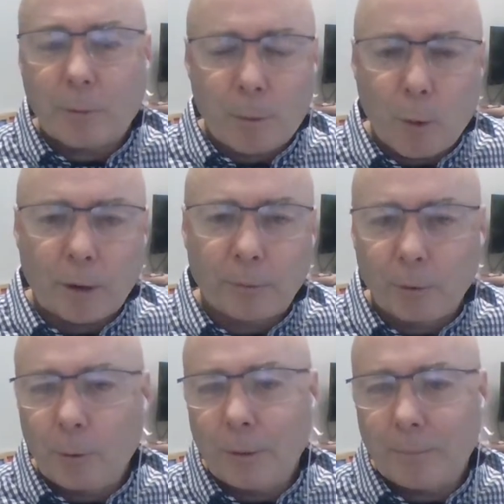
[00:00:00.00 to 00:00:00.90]
to be worked
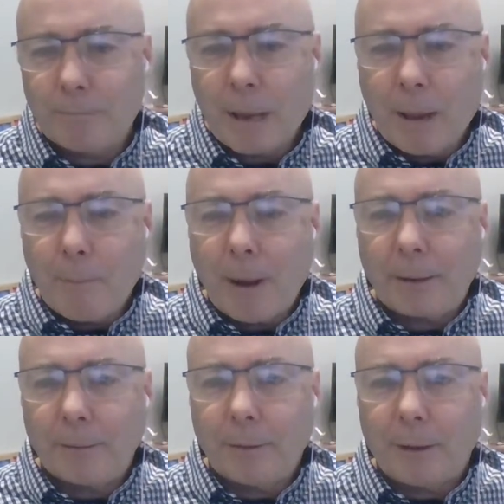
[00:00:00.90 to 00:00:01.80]
through.
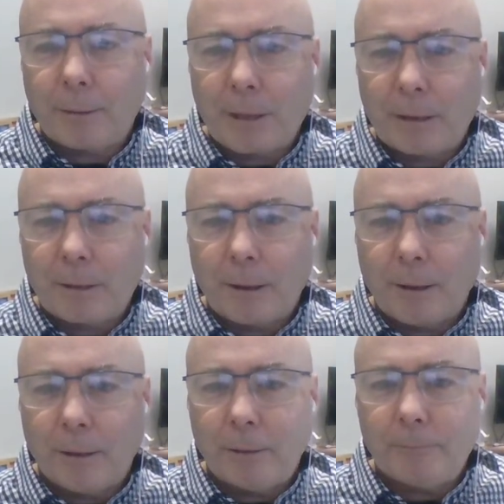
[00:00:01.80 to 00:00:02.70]
But I think
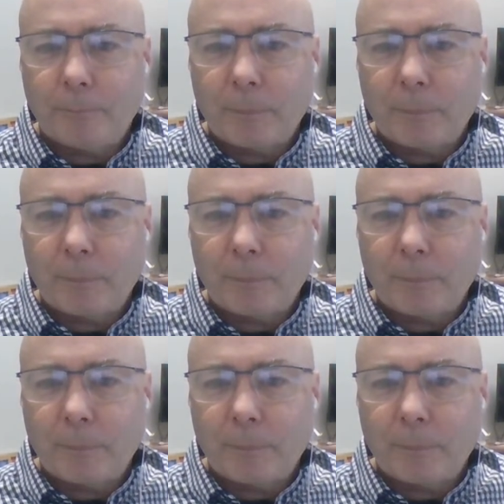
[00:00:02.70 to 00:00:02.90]
the